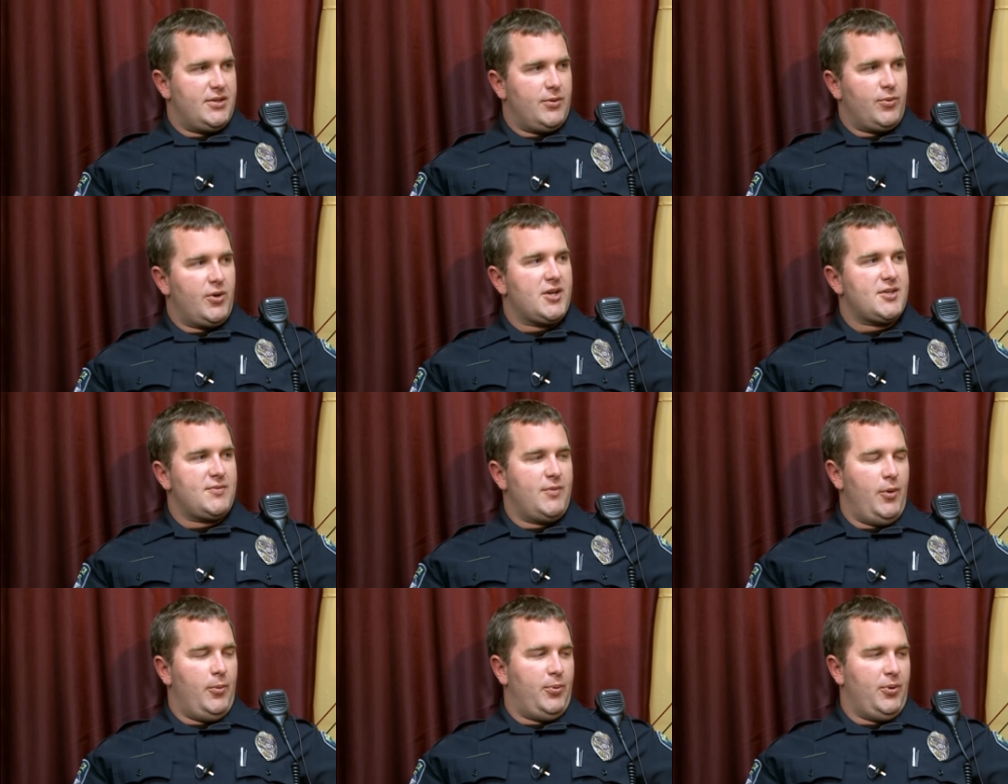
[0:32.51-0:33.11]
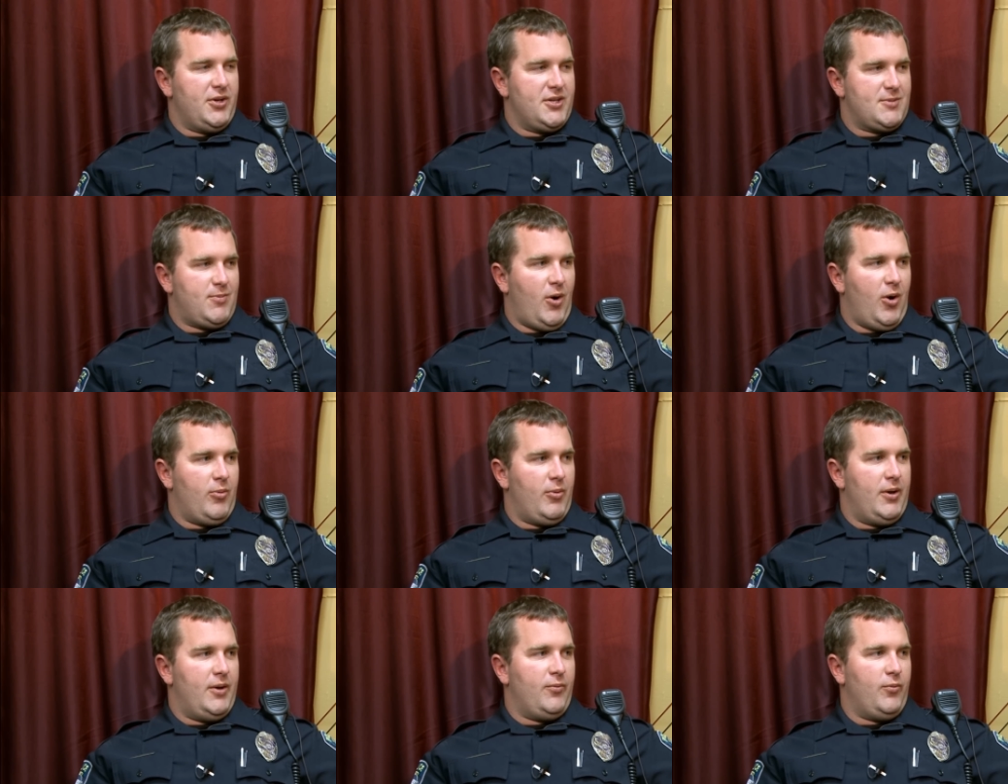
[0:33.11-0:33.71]
The Russellville Police
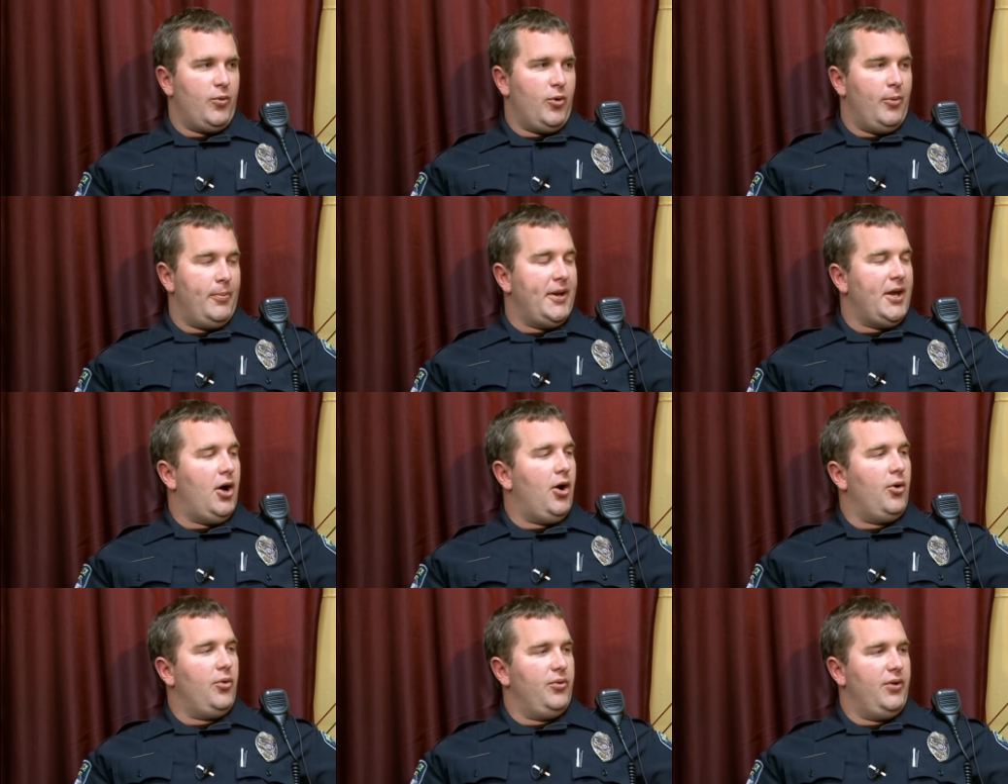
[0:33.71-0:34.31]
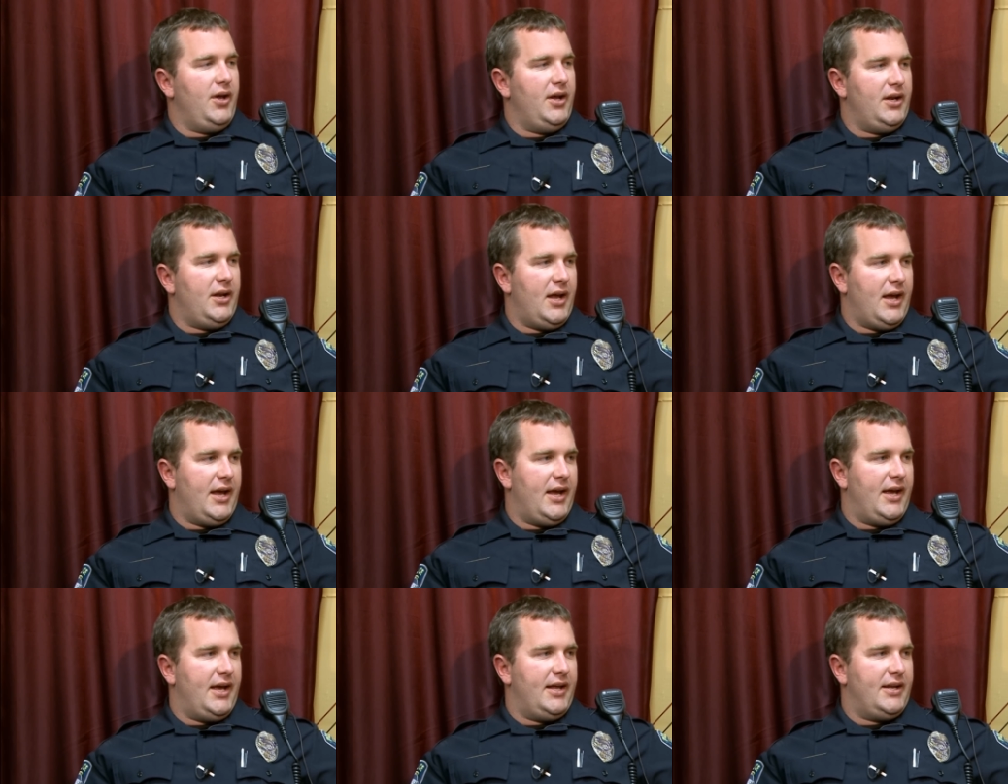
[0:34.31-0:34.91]
Department will be holding it,
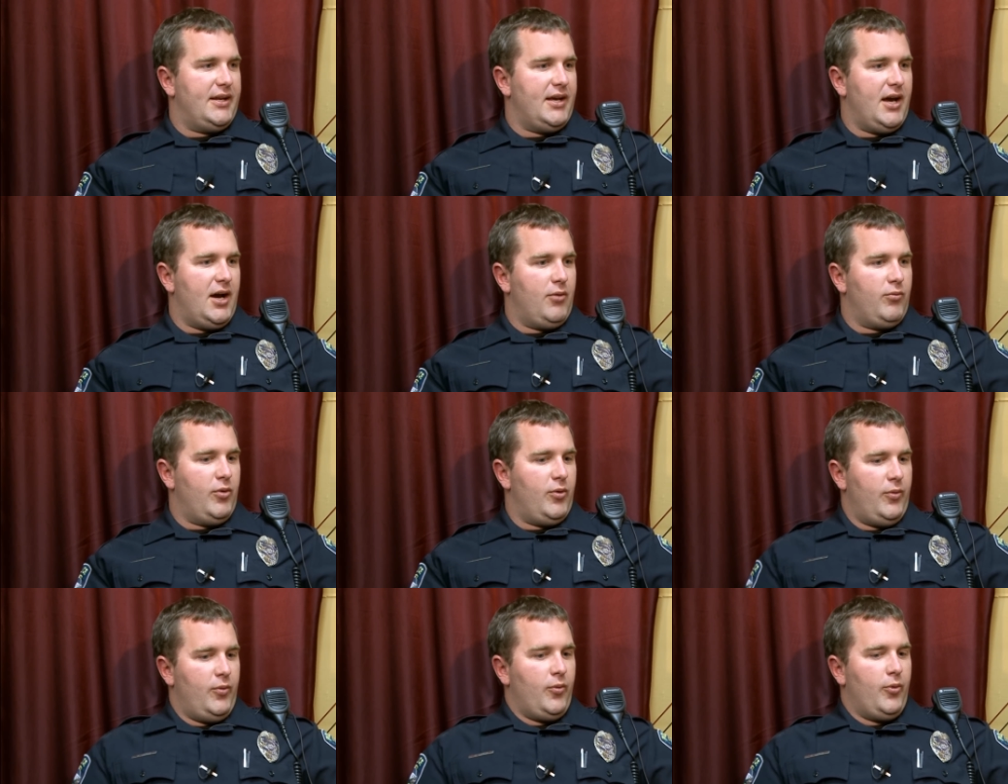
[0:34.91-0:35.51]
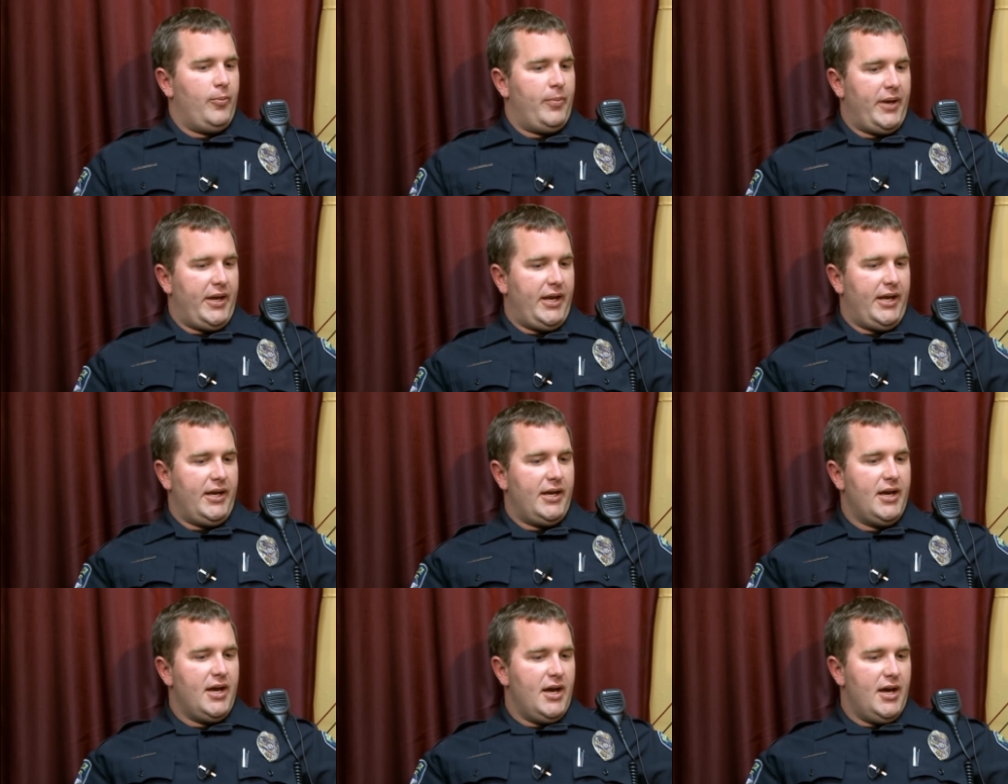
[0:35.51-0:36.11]
and we will
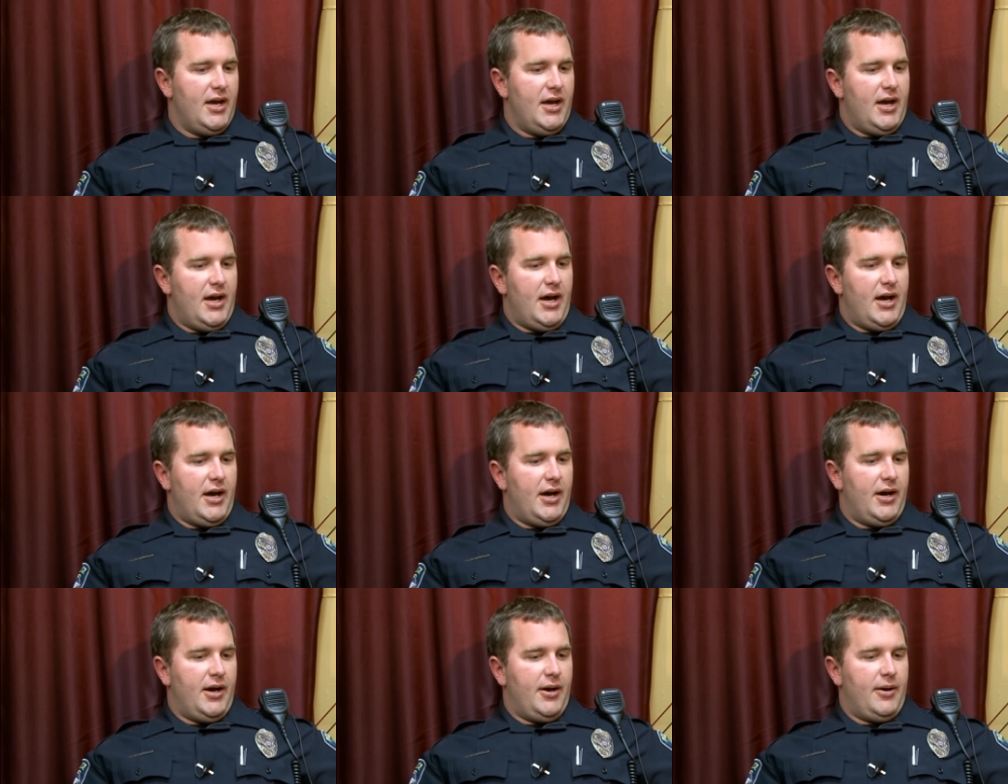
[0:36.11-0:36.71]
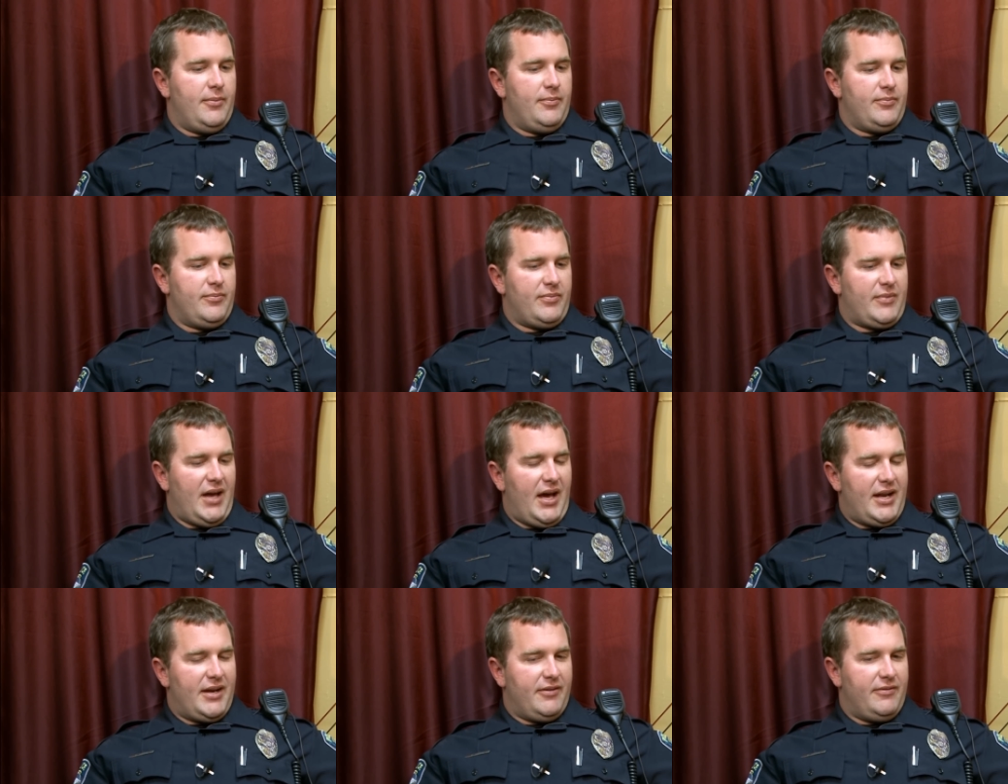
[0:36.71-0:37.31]
be
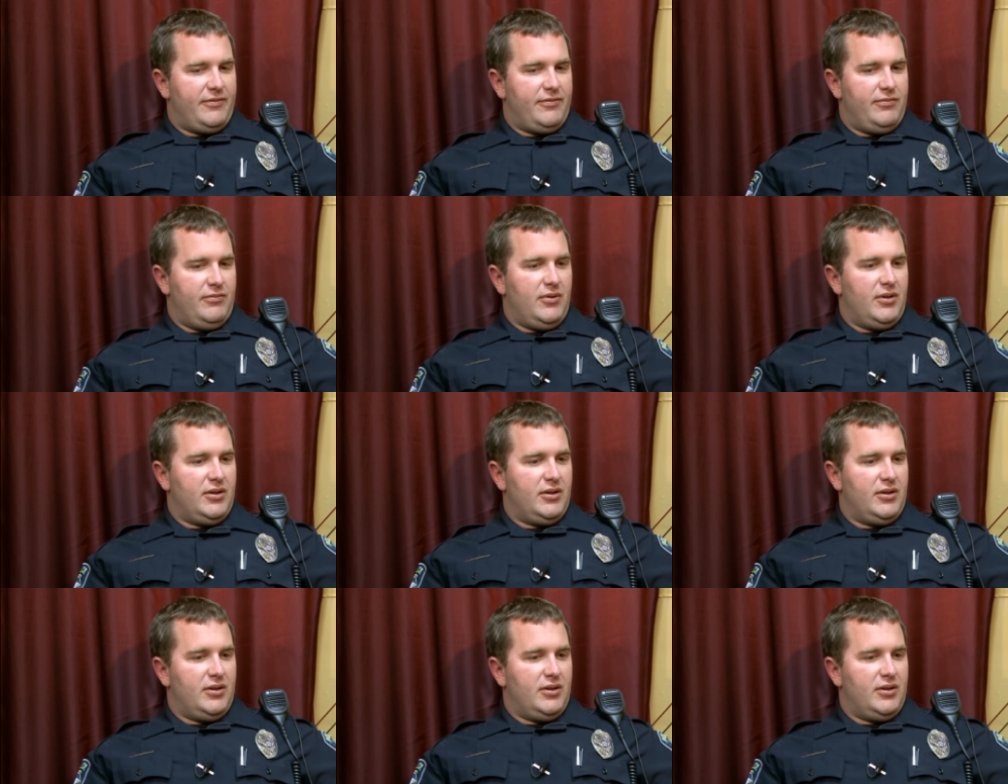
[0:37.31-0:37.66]
kind of